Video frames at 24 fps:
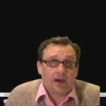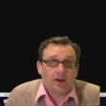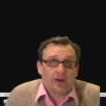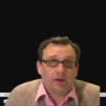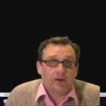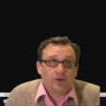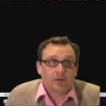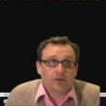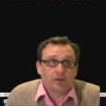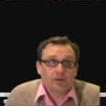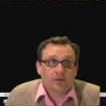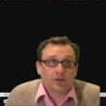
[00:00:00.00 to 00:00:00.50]

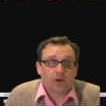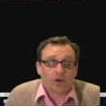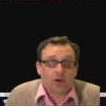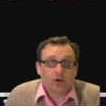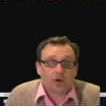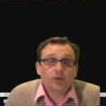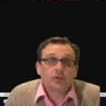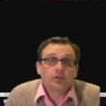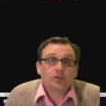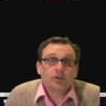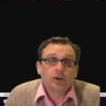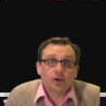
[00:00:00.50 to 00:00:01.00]
our
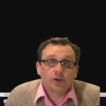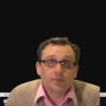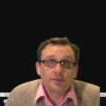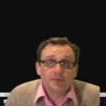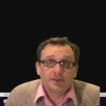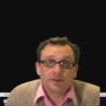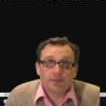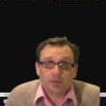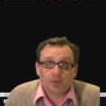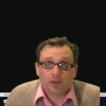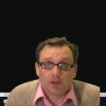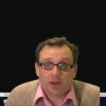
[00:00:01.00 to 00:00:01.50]

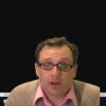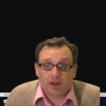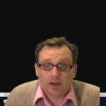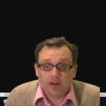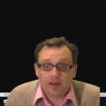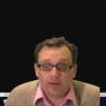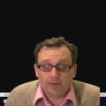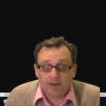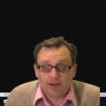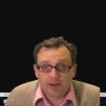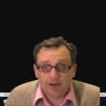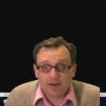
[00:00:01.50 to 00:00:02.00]
long-term
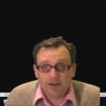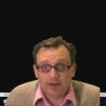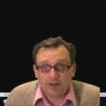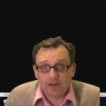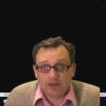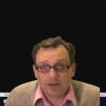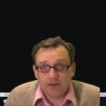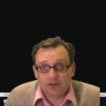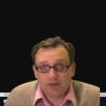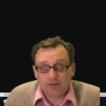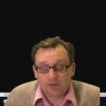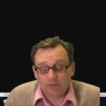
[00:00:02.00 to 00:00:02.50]
supply of
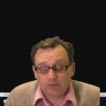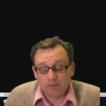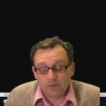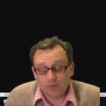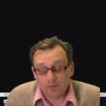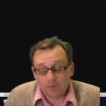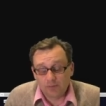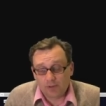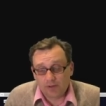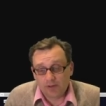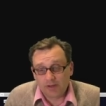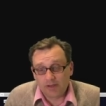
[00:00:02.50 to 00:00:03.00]
energy
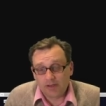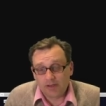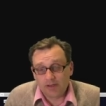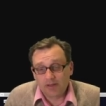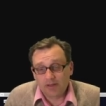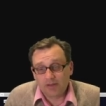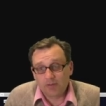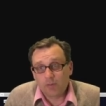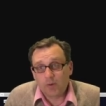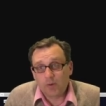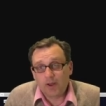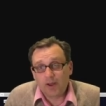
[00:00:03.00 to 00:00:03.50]
through the
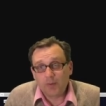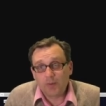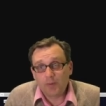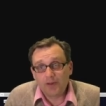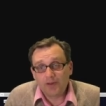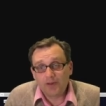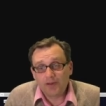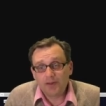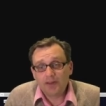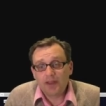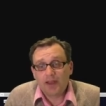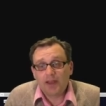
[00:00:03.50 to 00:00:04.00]
body. And the
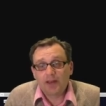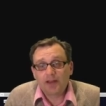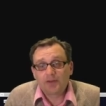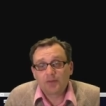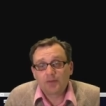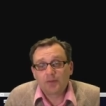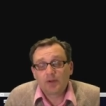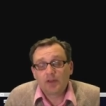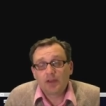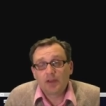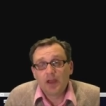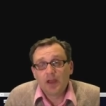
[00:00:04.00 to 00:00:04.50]
way we did
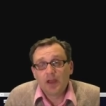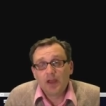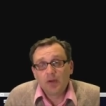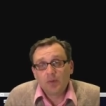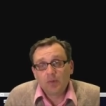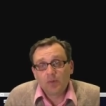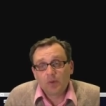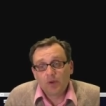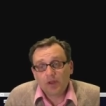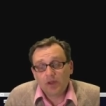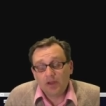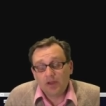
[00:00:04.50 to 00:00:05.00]
that is
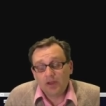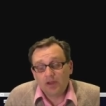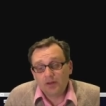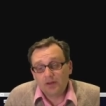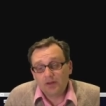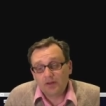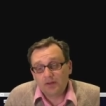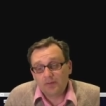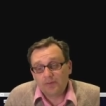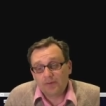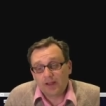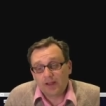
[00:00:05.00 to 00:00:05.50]
we
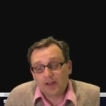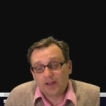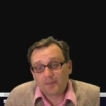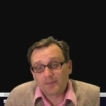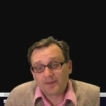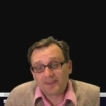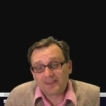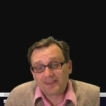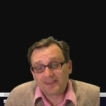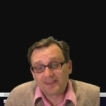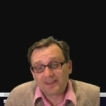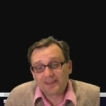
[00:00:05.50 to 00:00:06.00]
we
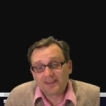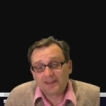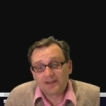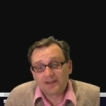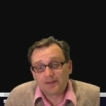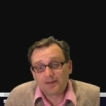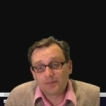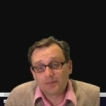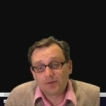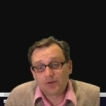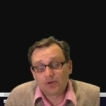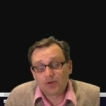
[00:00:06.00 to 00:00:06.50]
developed a
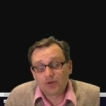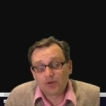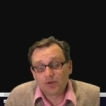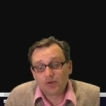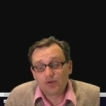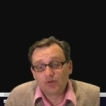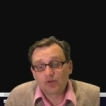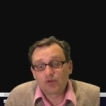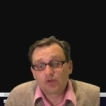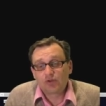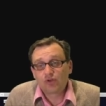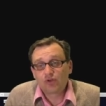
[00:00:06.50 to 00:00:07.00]
system
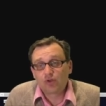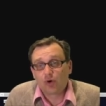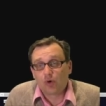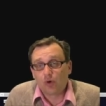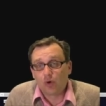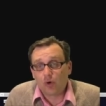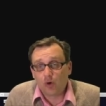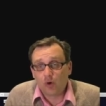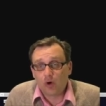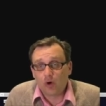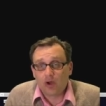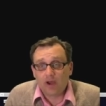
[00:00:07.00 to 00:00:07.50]
to
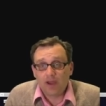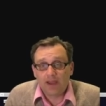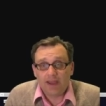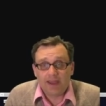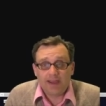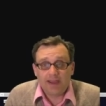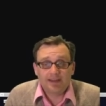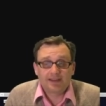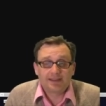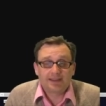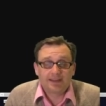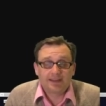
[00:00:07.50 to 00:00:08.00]

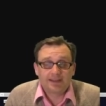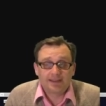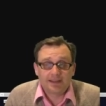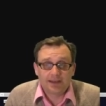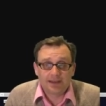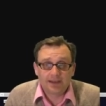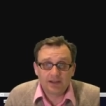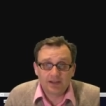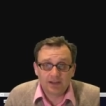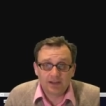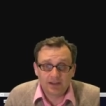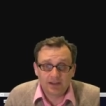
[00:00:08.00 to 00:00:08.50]
store
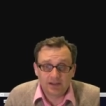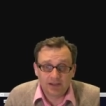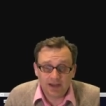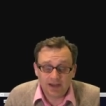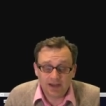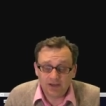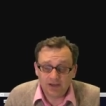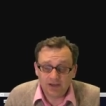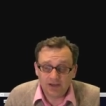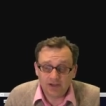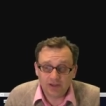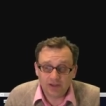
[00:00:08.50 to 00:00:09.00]
excess
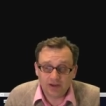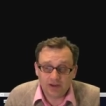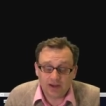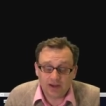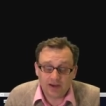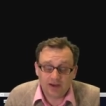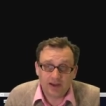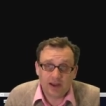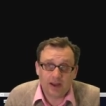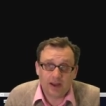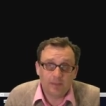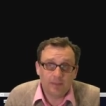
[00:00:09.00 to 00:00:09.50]
energy, the
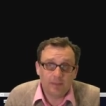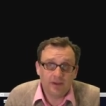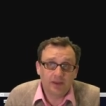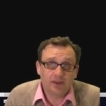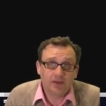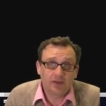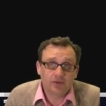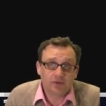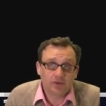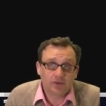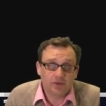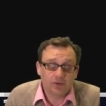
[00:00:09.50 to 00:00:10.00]
energy that had
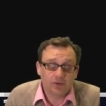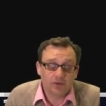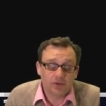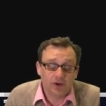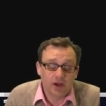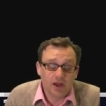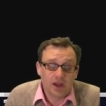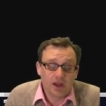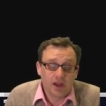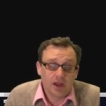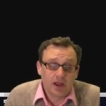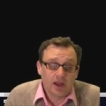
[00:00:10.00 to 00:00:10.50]
come in
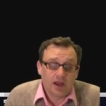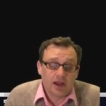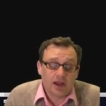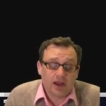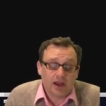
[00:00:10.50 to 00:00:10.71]
through